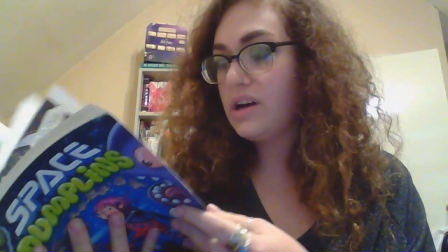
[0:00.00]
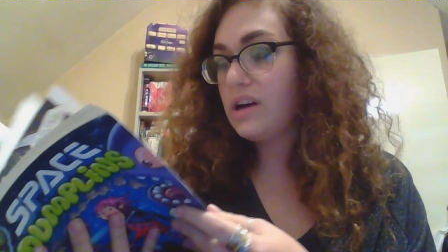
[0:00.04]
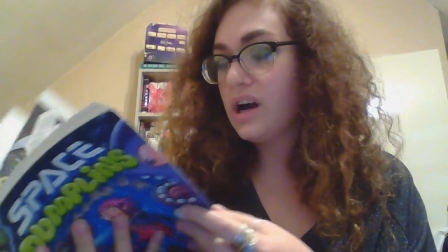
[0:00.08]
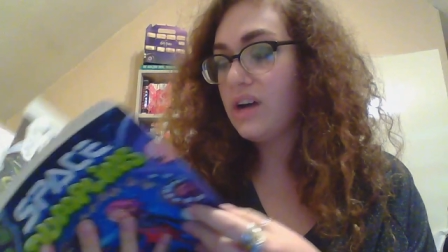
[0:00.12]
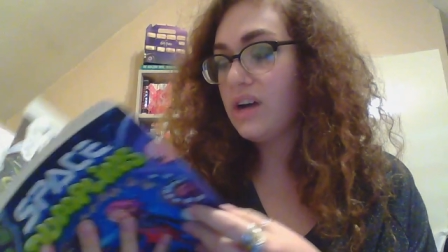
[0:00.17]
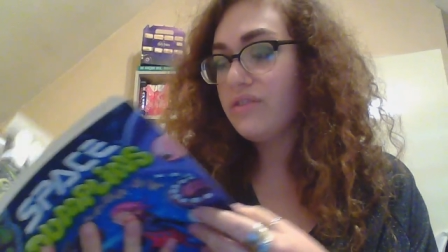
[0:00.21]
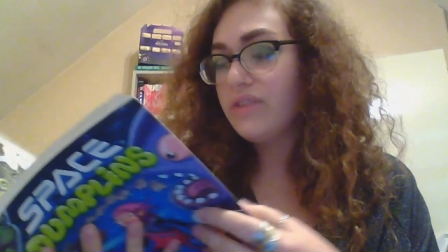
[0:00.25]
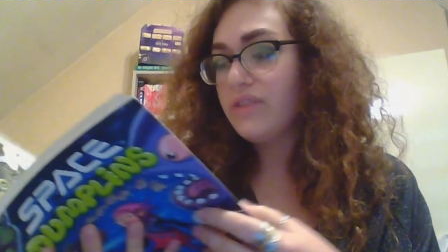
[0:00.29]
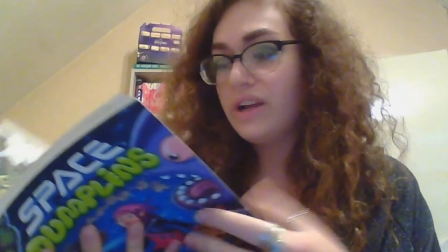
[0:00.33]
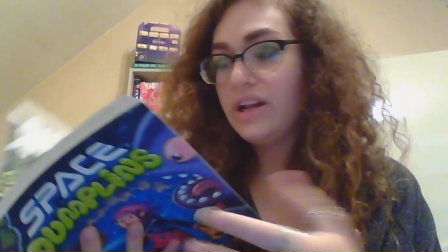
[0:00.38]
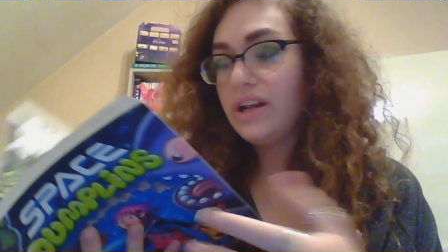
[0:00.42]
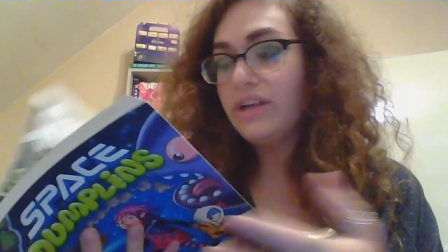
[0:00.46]
I
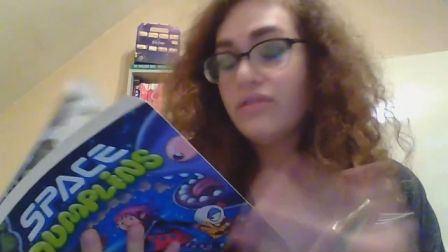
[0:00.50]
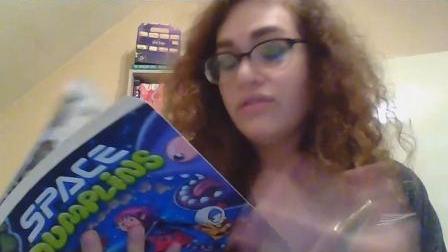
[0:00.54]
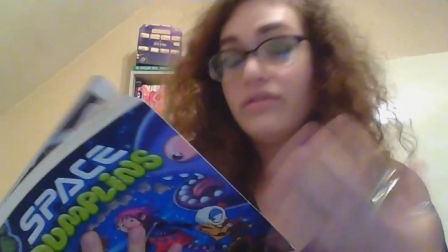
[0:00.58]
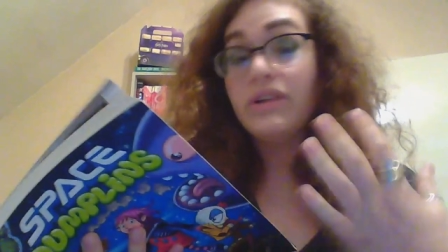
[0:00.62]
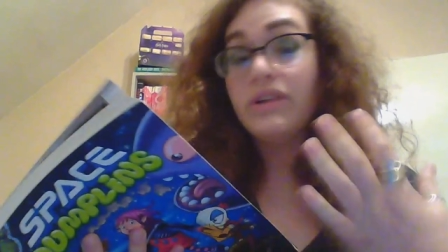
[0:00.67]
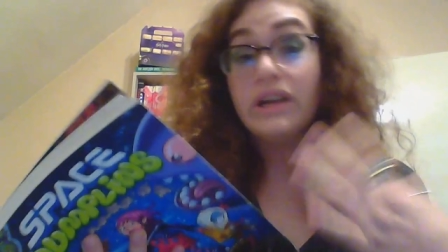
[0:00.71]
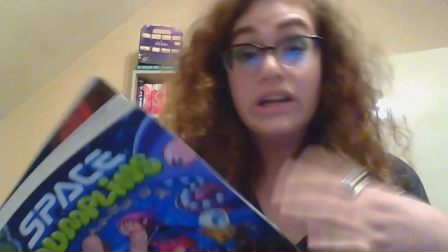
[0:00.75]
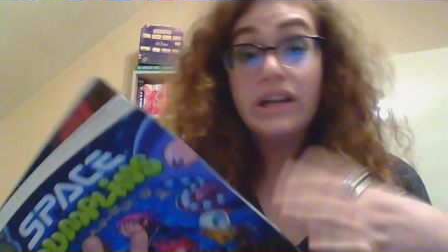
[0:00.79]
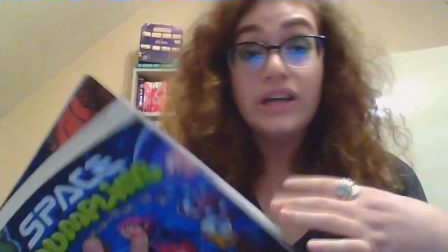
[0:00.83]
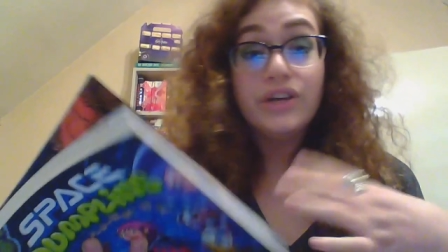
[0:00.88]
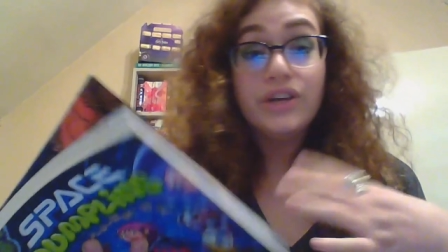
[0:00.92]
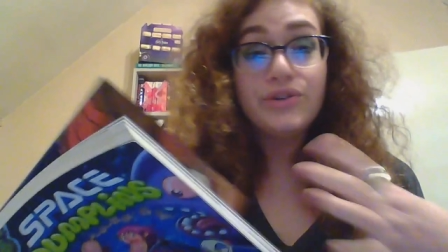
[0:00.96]
really,
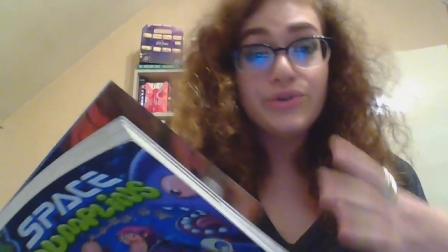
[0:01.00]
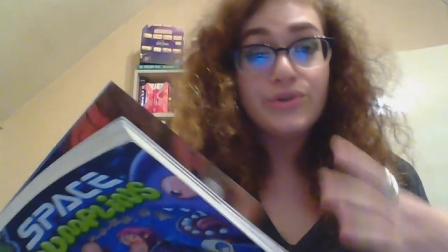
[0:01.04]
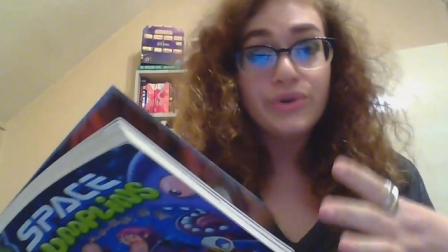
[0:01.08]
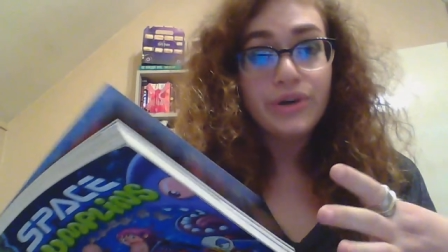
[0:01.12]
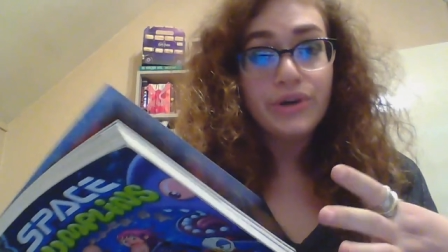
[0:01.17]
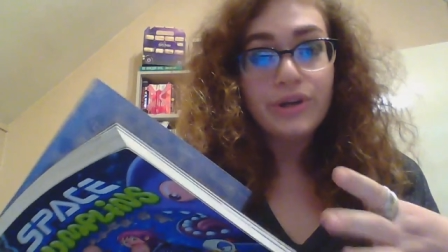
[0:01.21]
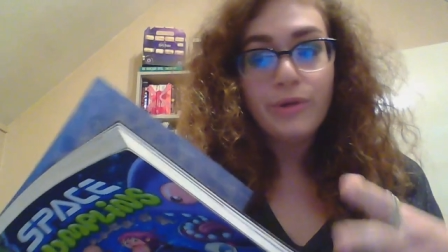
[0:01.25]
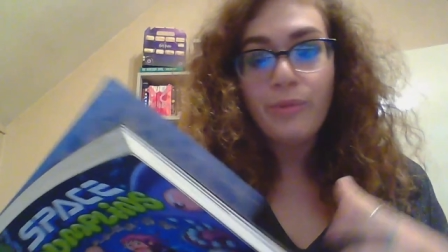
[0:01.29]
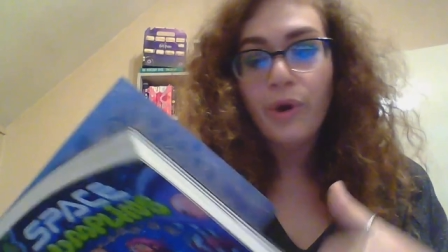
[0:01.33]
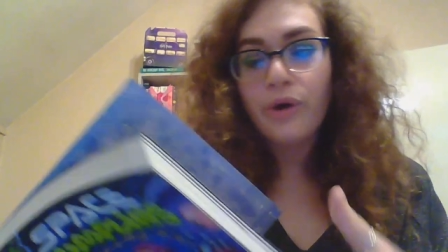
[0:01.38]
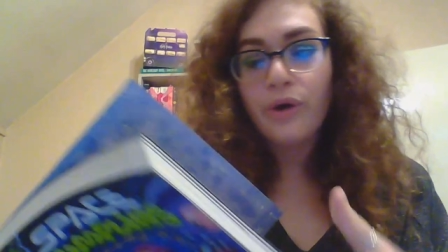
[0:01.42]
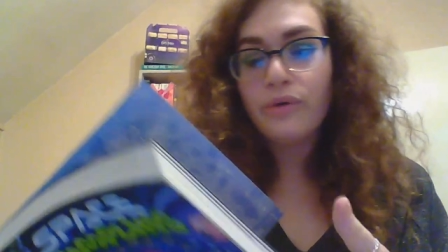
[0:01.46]
really
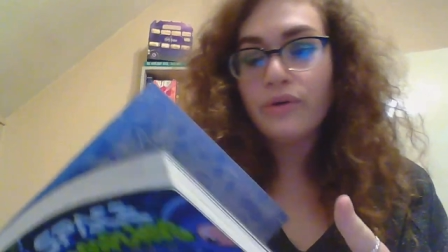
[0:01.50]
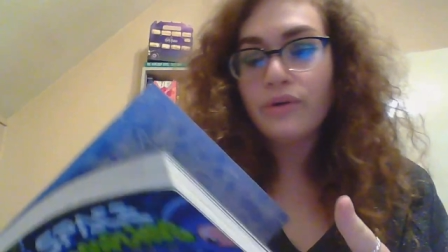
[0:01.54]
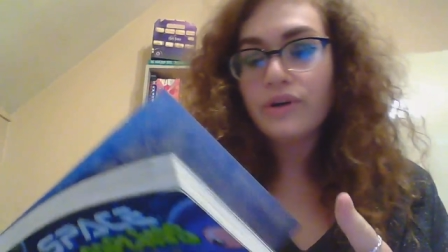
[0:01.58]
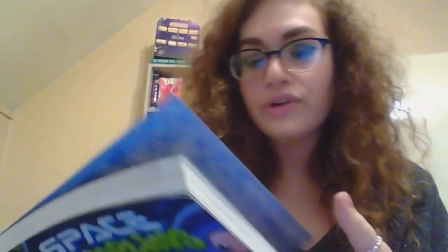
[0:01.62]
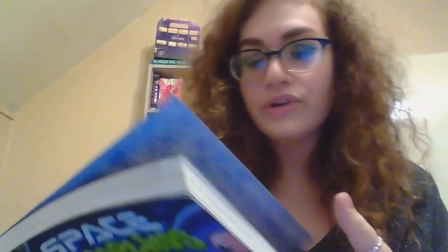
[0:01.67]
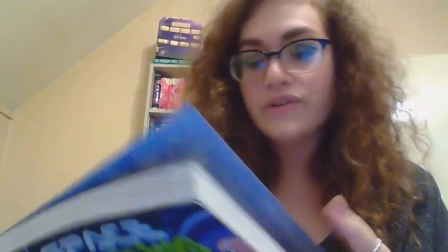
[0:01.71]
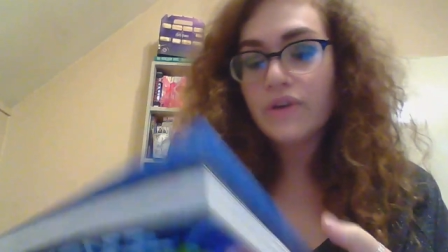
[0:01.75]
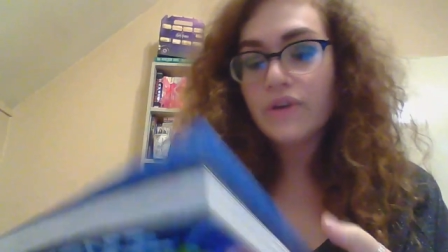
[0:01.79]
enjoyed Nimona,